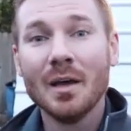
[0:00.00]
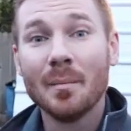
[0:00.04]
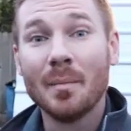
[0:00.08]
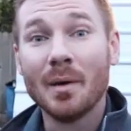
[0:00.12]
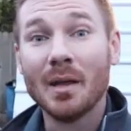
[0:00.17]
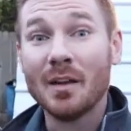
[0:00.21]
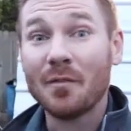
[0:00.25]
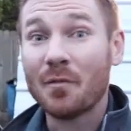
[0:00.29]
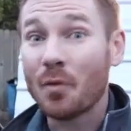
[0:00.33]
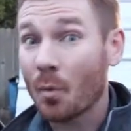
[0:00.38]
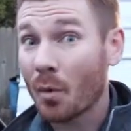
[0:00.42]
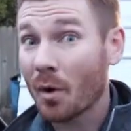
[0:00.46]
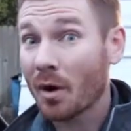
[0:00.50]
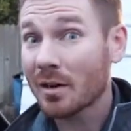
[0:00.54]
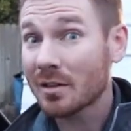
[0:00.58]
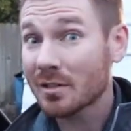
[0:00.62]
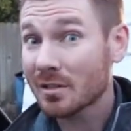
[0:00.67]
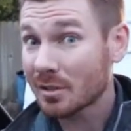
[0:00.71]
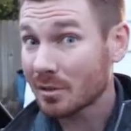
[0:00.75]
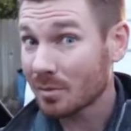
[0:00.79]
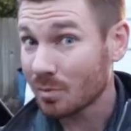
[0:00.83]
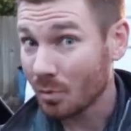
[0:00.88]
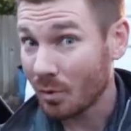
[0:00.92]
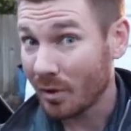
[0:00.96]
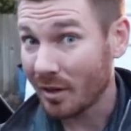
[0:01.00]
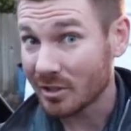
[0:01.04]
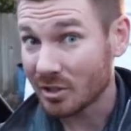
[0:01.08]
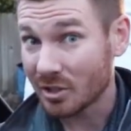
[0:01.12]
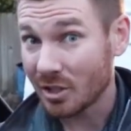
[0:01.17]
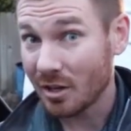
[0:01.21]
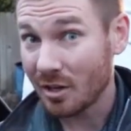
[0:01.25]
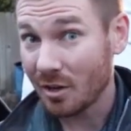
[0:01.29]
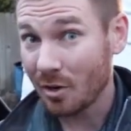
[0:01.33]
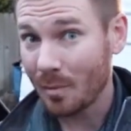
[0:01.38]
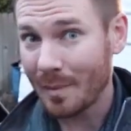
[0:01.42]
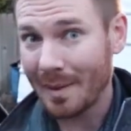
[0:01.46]
But if it works, we'll let
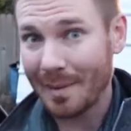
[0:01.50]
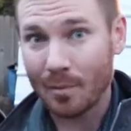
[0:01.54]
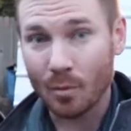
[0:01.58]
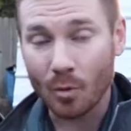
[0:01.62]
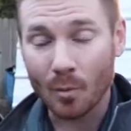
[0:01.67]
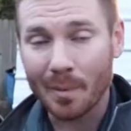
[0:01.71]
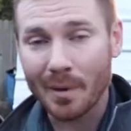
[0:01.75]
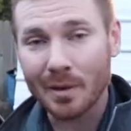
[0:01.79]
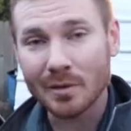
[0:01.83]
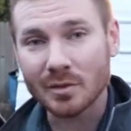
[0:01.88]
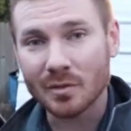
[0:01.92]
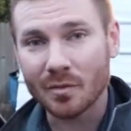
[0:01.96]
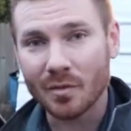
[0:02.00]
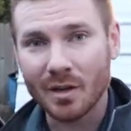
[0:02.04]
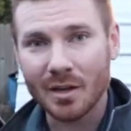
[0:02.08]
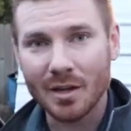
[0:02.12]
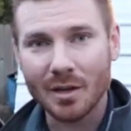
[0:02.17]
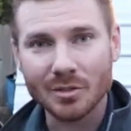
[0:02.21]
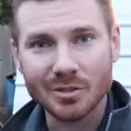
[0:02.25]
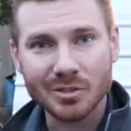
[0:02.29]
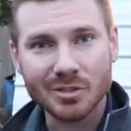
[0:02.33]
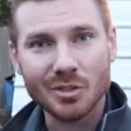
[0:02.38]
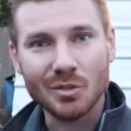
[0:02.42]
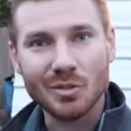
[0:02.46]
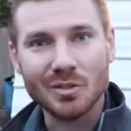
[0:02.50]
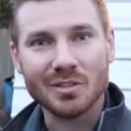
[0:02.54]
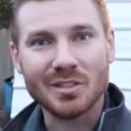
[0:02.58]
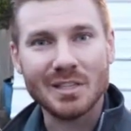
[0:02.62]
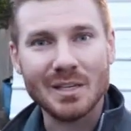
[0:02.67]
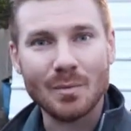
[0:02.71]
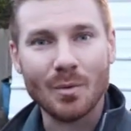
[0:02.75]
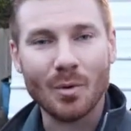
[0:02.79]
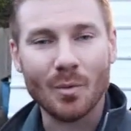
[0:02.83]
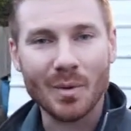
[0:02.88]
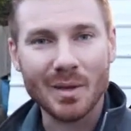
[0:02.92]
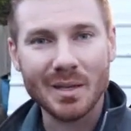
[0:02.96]
you know. Maybe we'll post the video just so you can
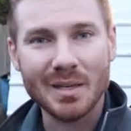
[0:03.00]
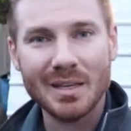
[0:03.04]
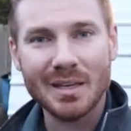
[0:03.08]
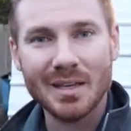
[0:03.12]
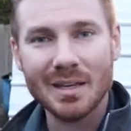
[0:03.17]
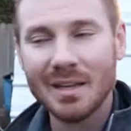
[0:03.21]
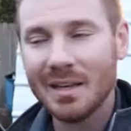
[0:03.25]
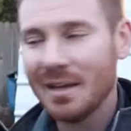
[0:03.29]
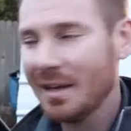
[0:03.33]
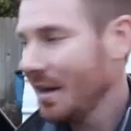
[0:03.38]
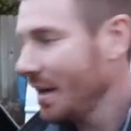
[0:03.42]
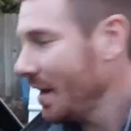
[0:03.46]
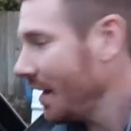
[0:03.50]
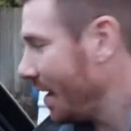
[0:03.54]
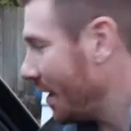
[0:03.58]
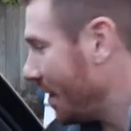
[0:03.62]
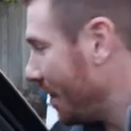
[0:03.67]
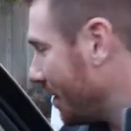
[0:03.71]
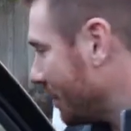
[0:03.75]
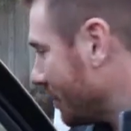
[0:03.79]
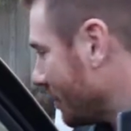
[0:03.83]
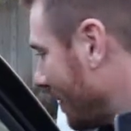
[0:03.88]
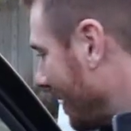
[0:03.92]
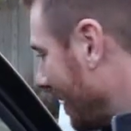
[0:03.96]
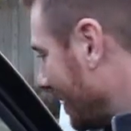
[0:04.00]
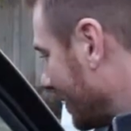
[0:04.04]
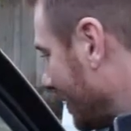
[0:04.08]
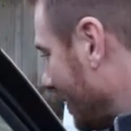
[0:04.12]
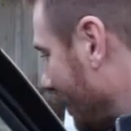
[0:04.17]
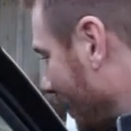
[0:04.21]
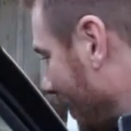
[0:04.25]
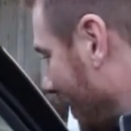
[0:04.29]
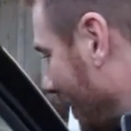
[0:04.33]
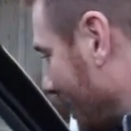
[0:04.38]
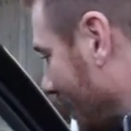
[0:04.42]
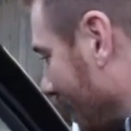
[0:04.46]
see what we did. So that's
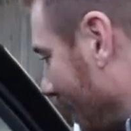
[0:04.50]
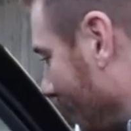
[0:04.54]
something that's